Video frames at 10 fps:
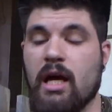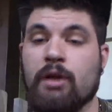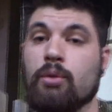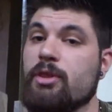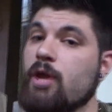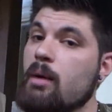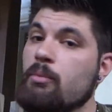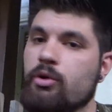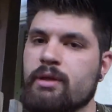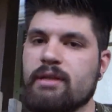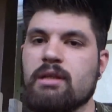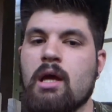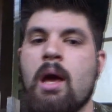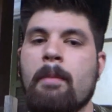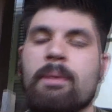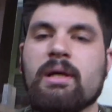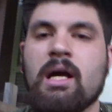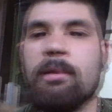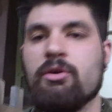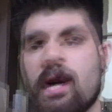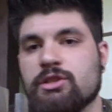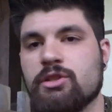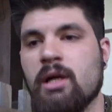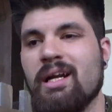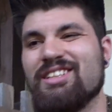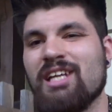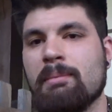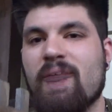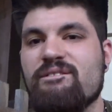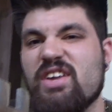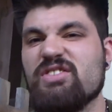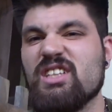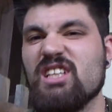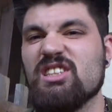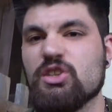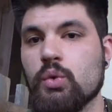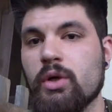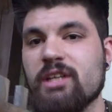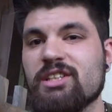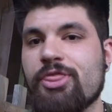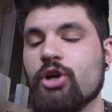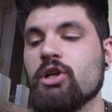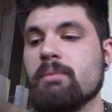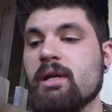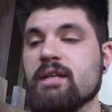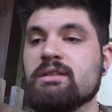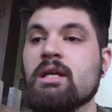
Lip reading: I normally thaw out more than this, but depending on how many rats you're thawing out, it should take about 15 to 20 to 30 minutes.